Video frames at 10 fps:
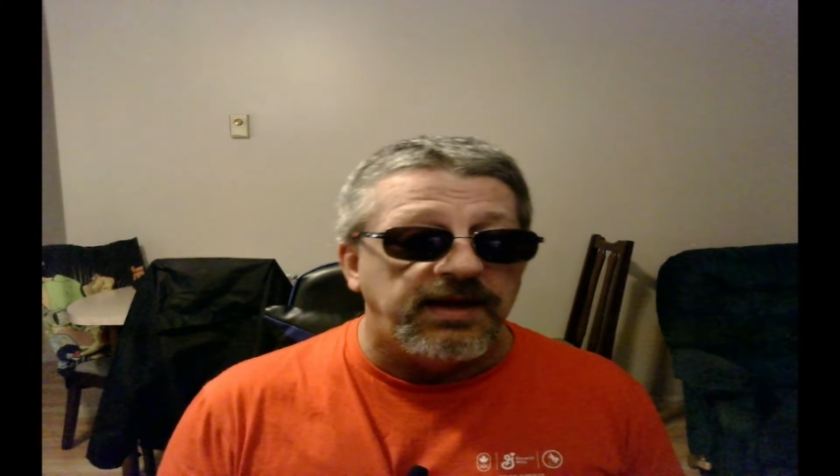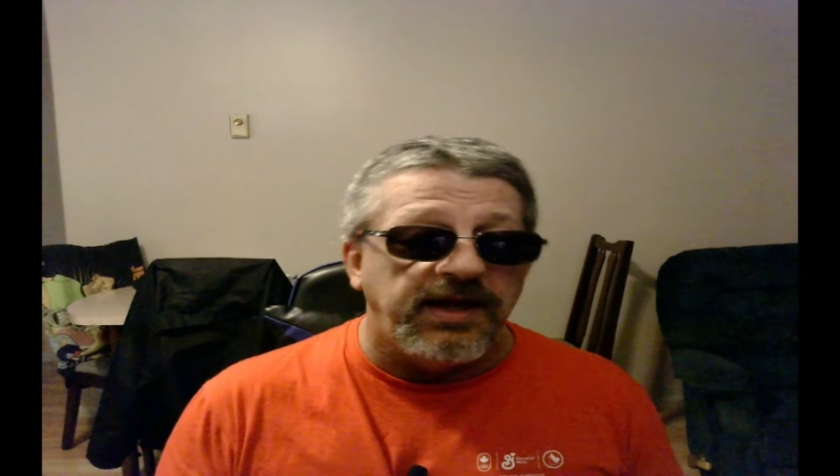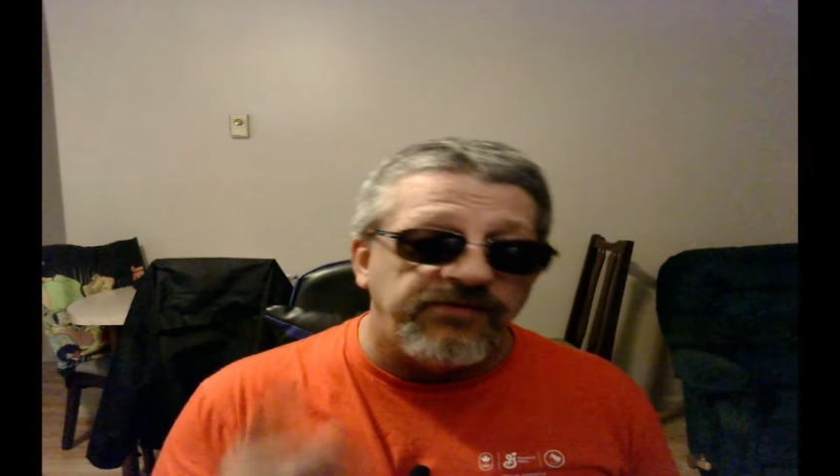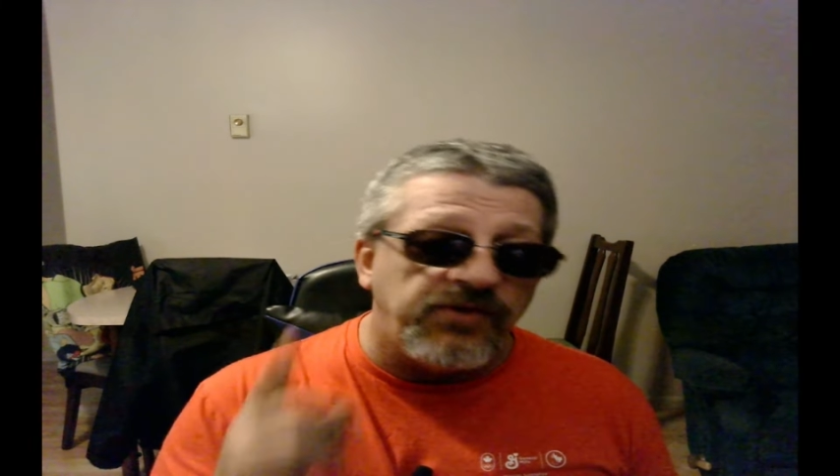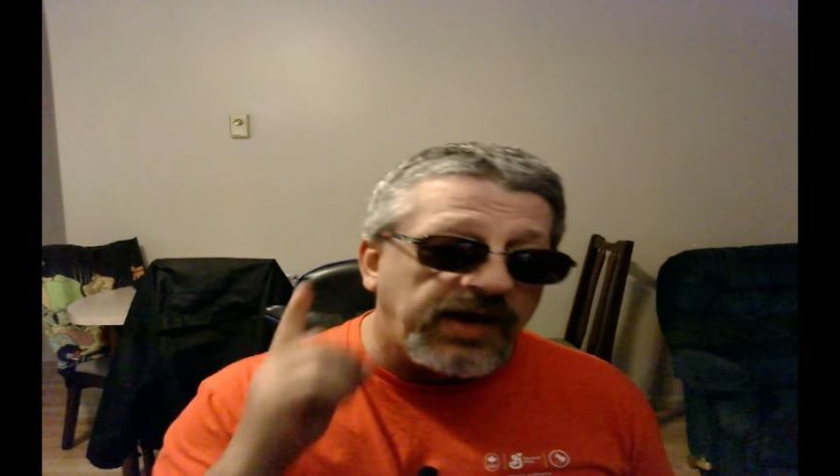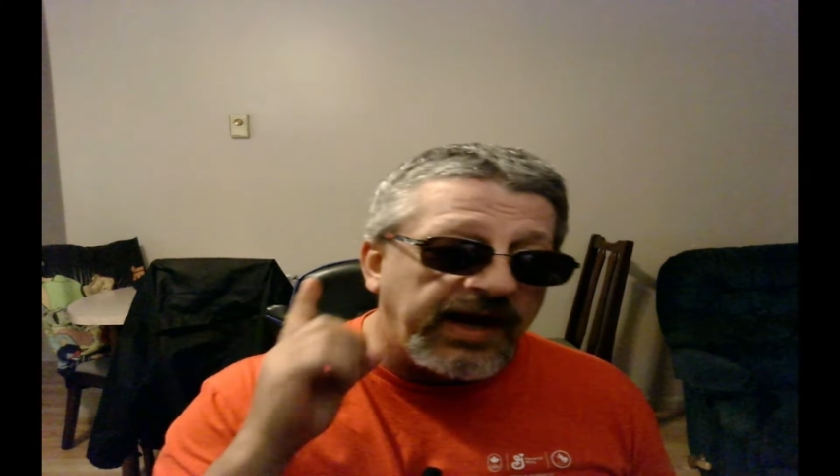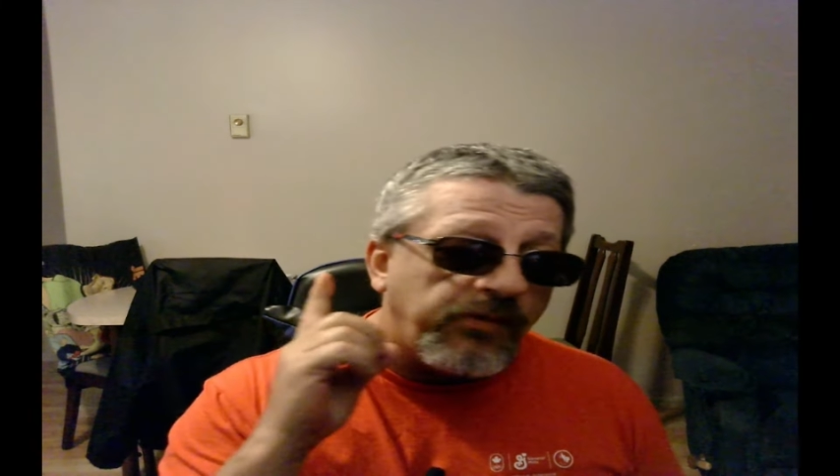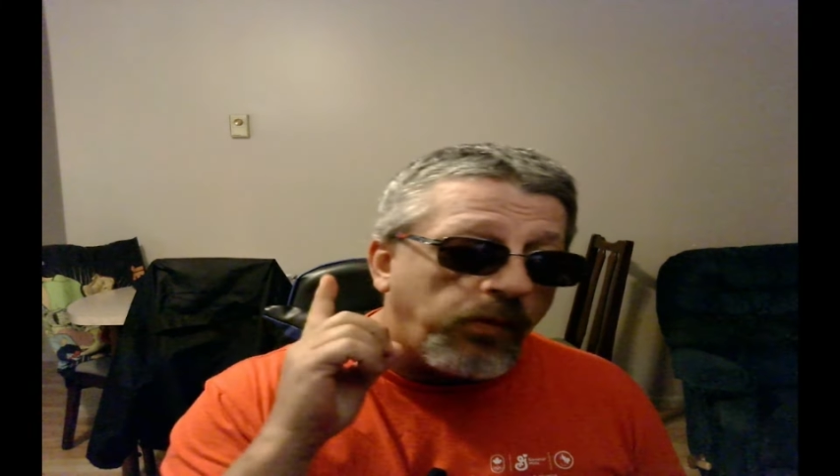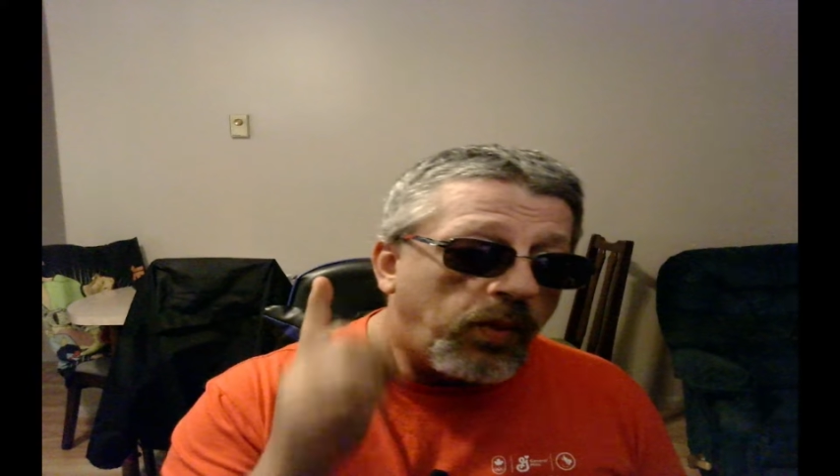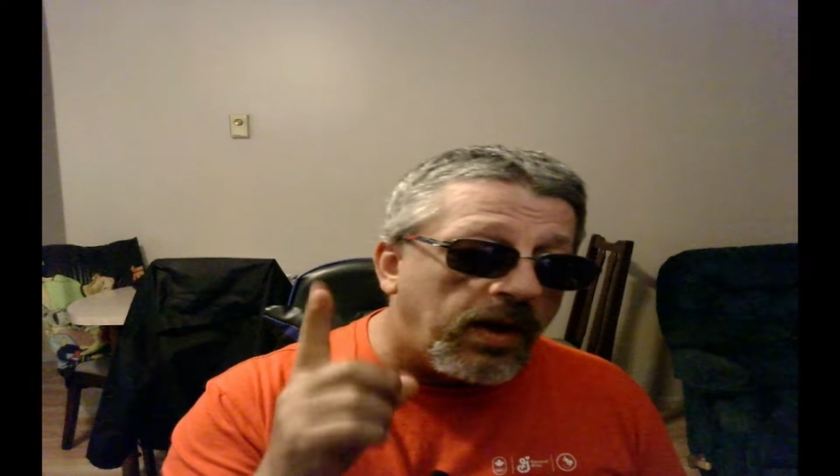if you could
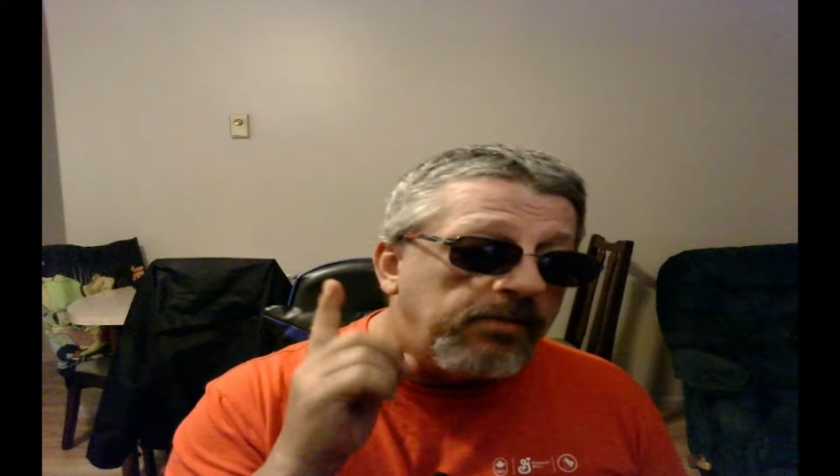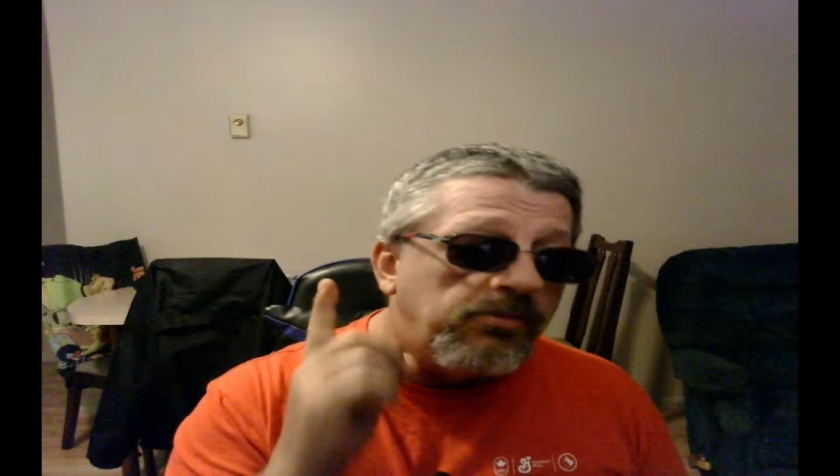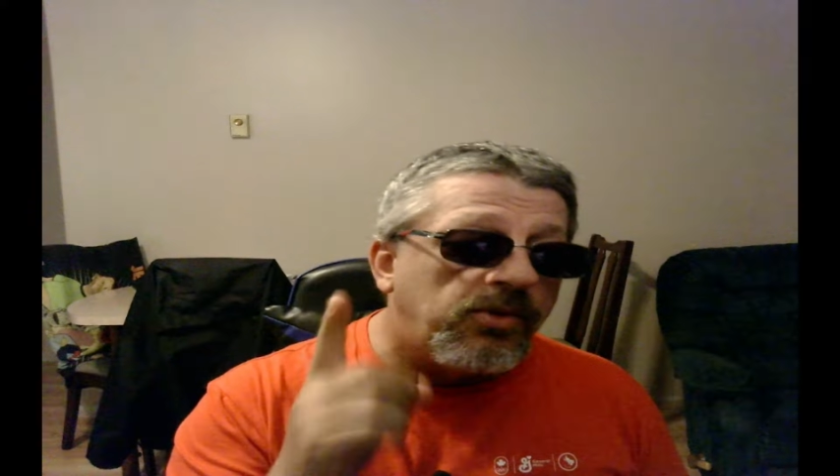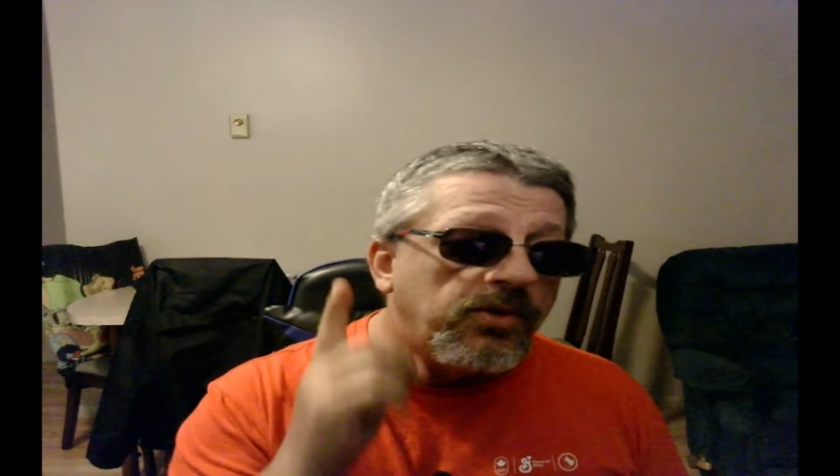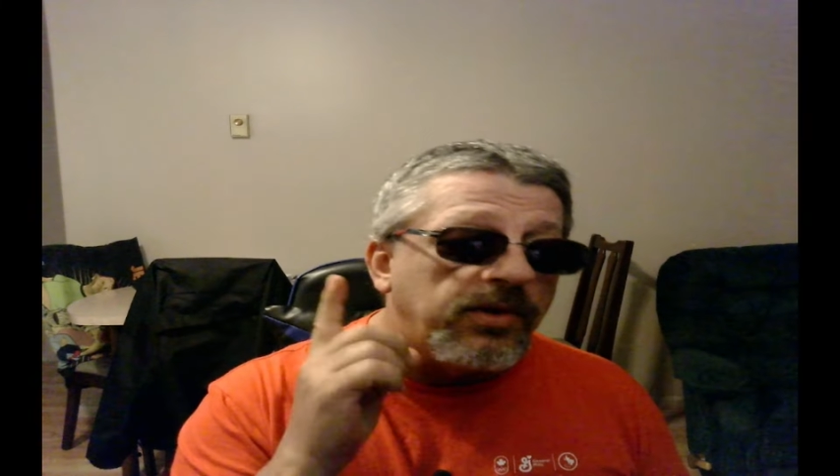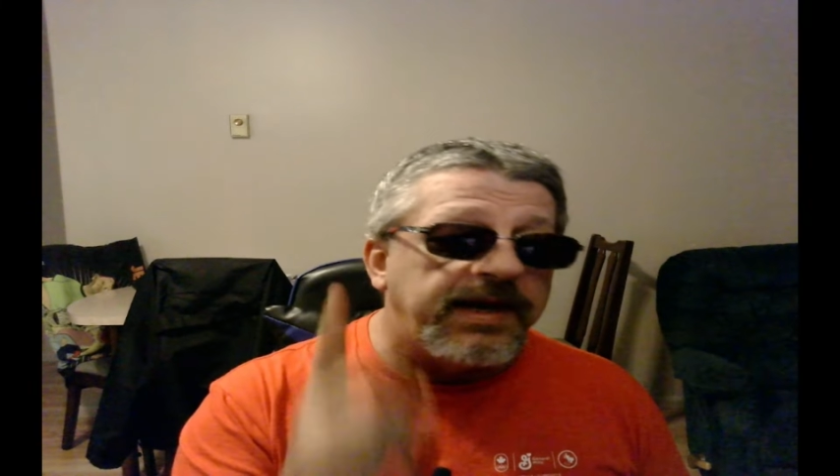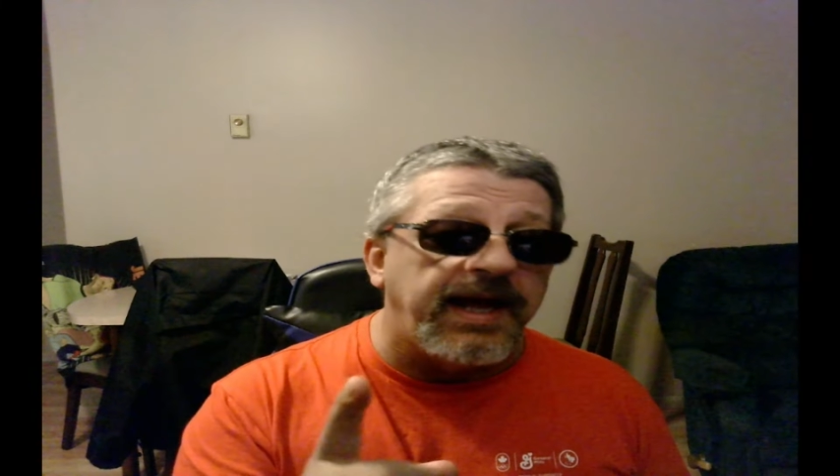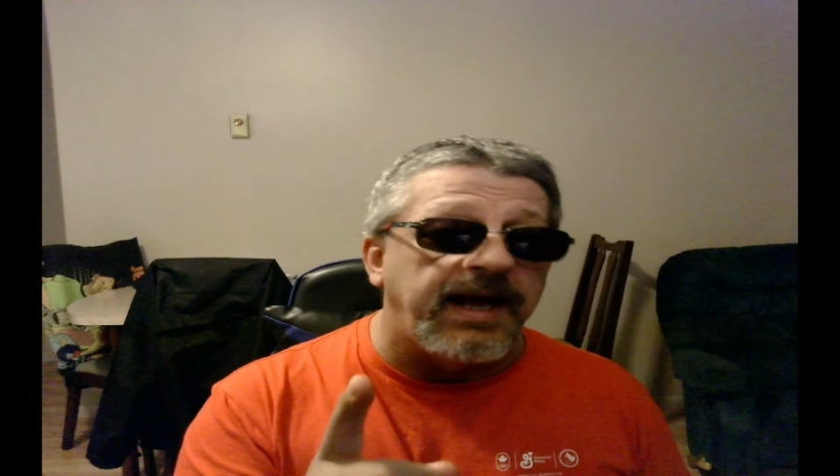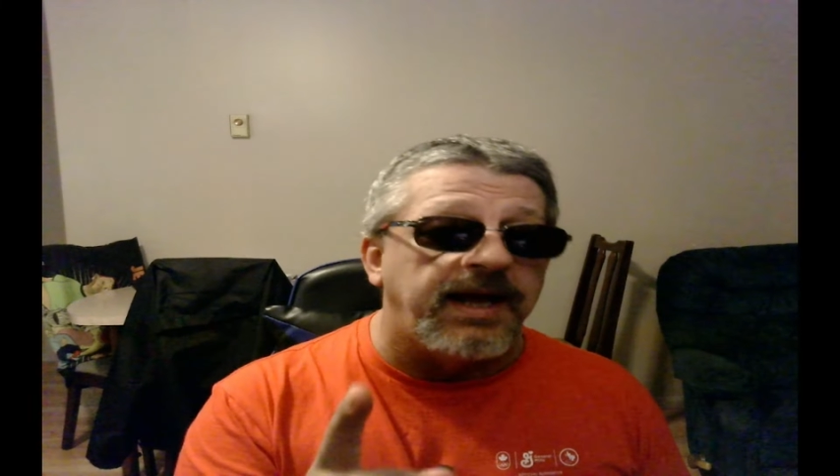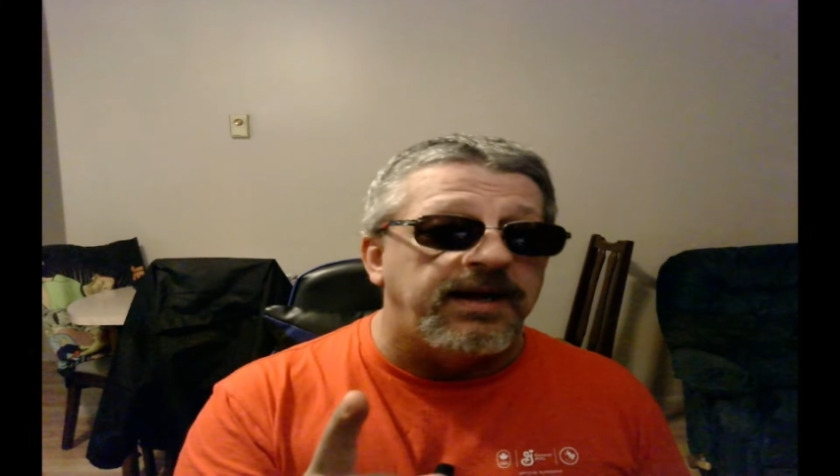have one more
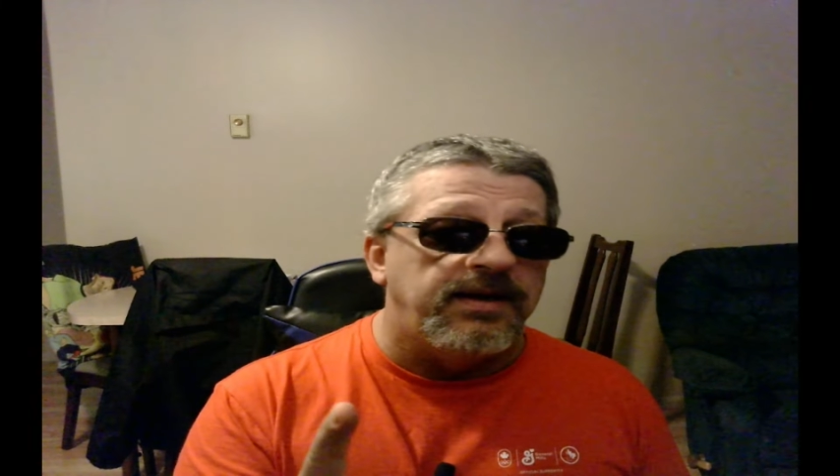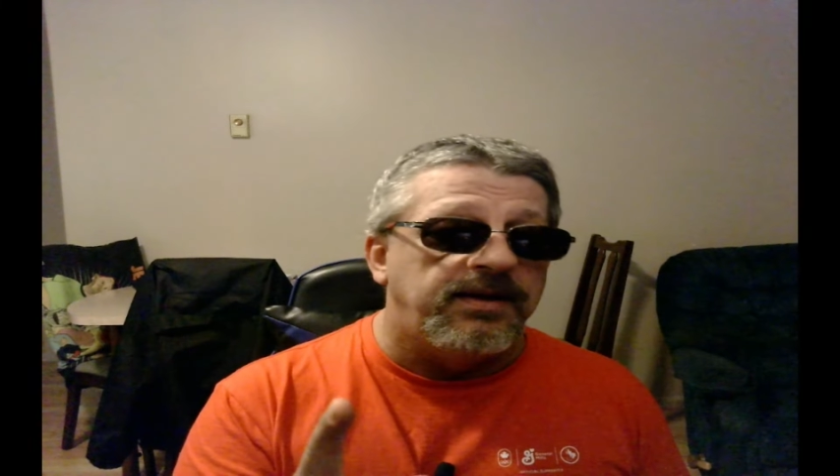day